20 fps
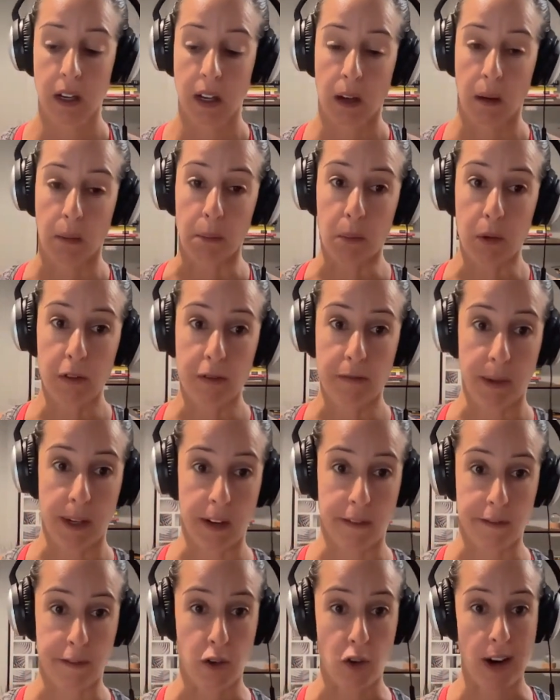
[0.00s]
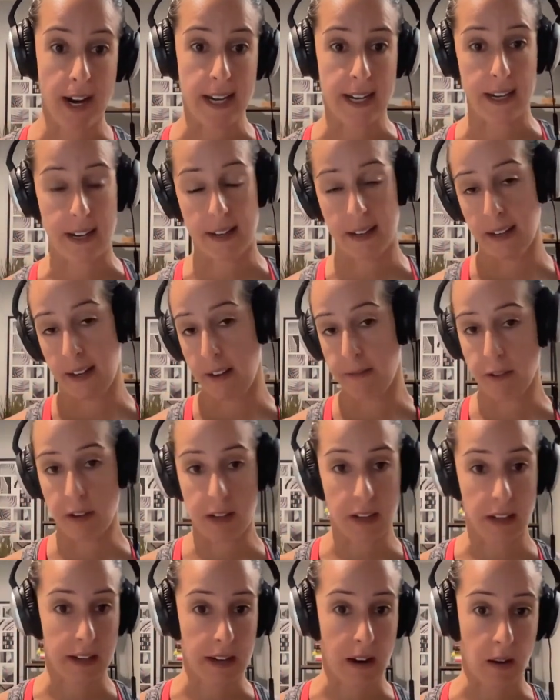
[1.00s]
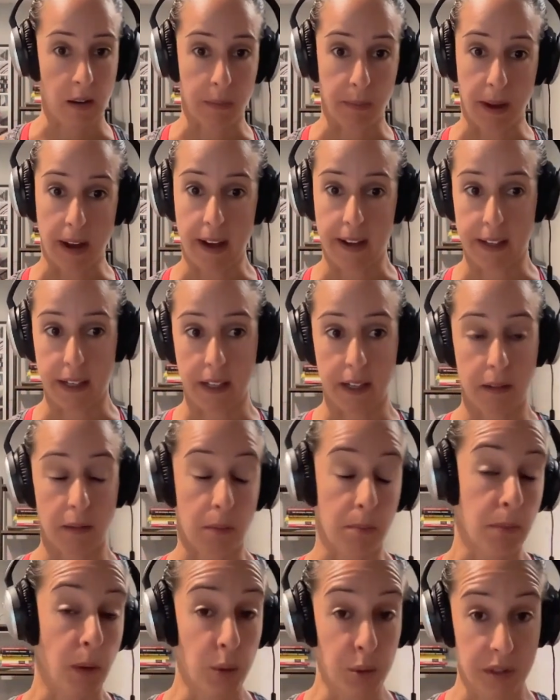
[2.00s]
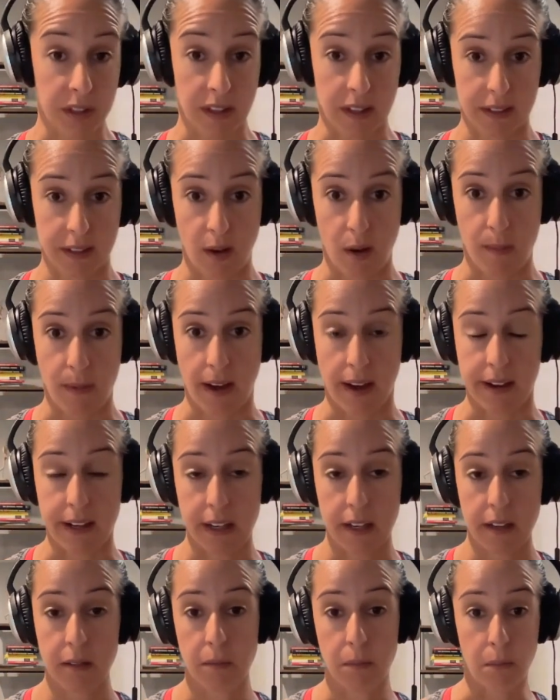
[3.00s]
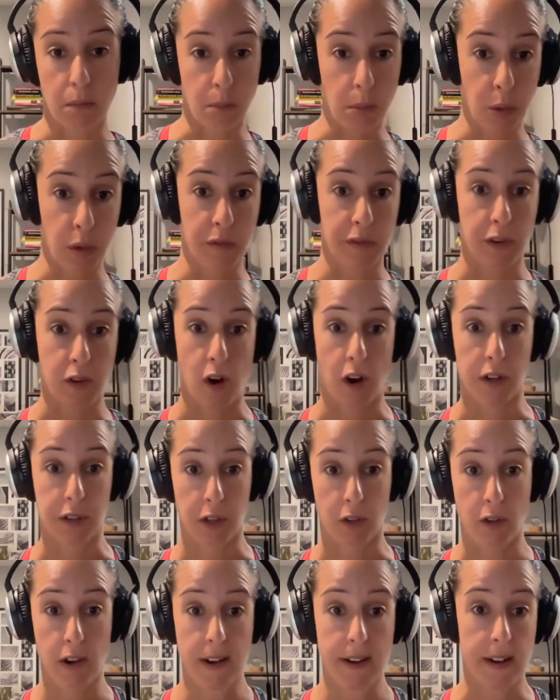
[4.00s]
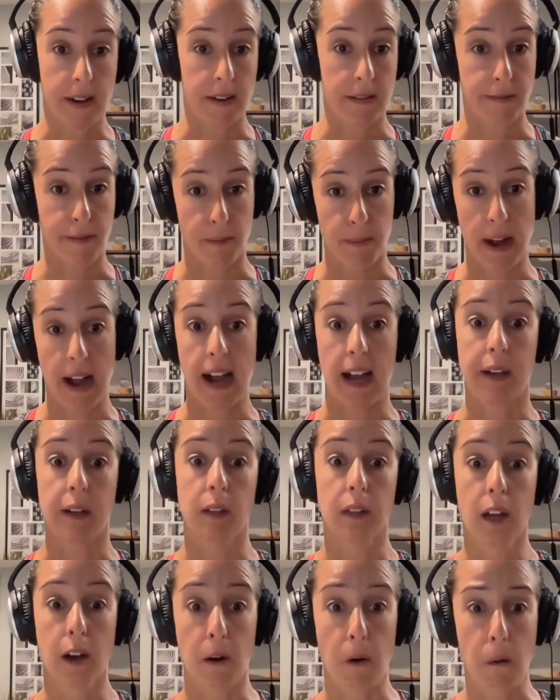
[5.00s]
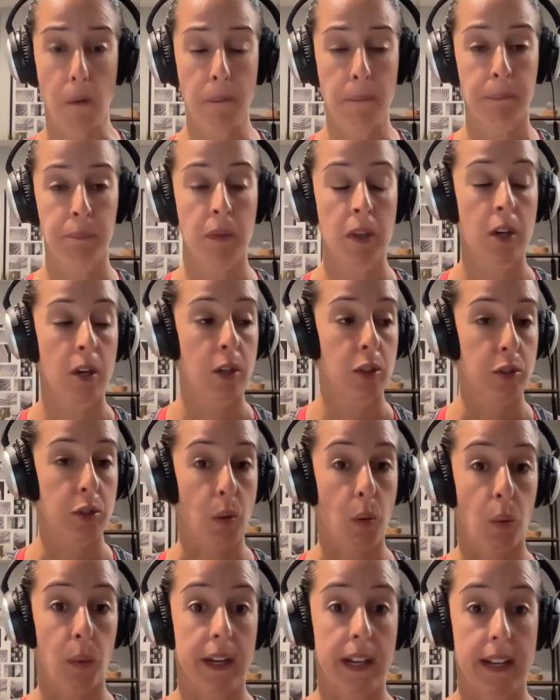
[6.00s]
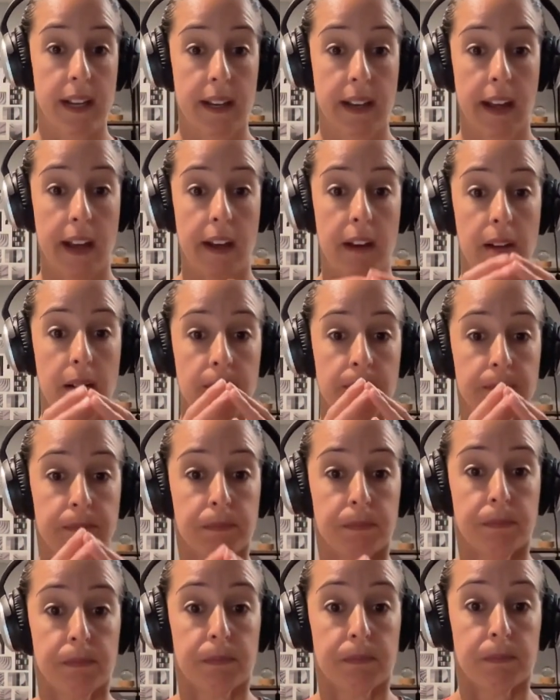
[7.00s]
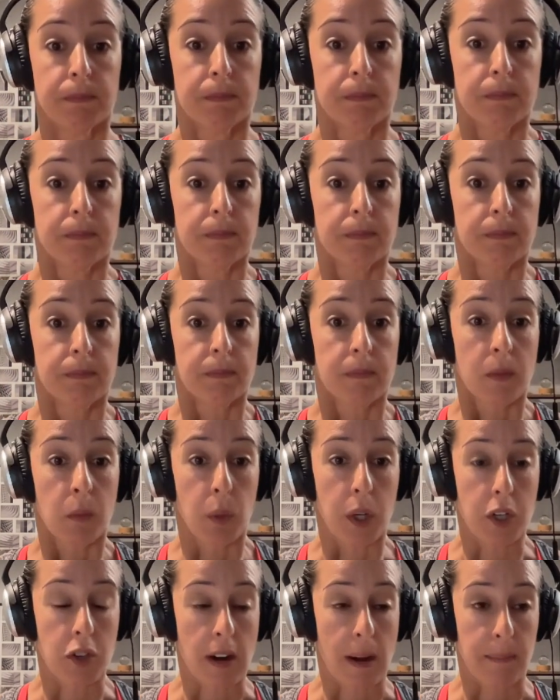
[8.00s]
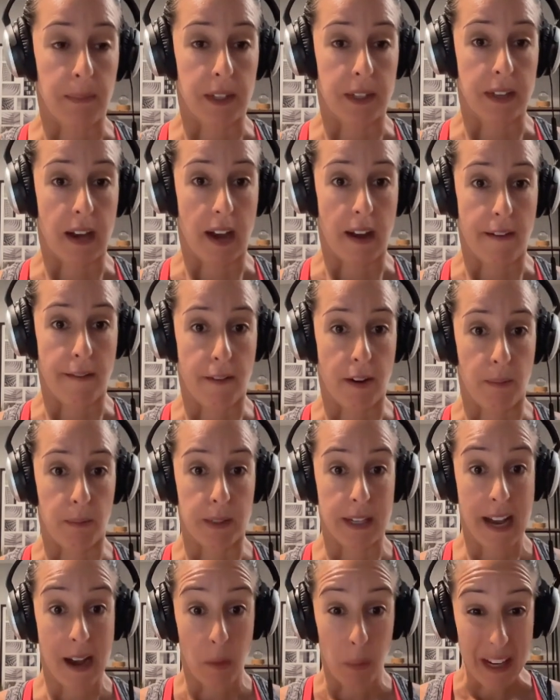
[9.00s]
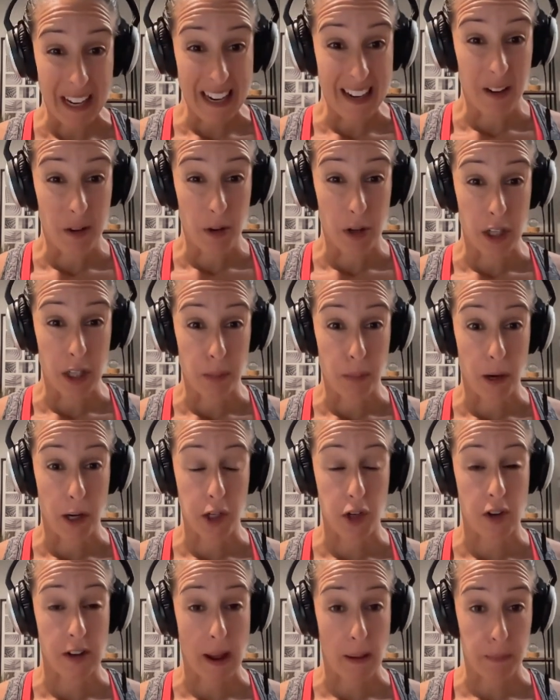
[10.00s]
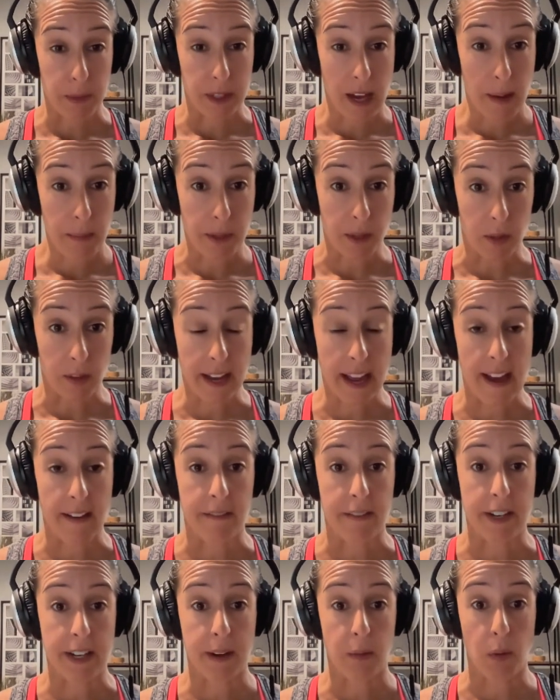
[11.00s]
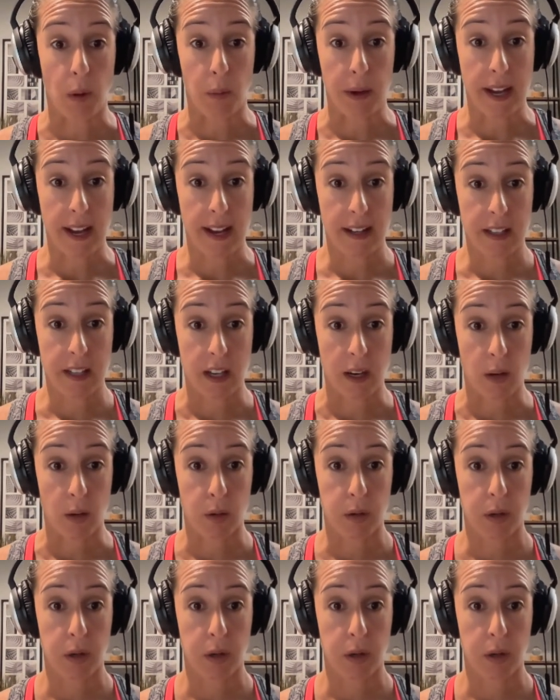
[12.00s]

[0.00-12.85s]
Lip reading: movement of gradient, and everything in our body, or most things in our body, move across a gradient from high to low. So when we inhale, we drop the diaphragm down, we increase pressure in abdominal cavity. When we exhale,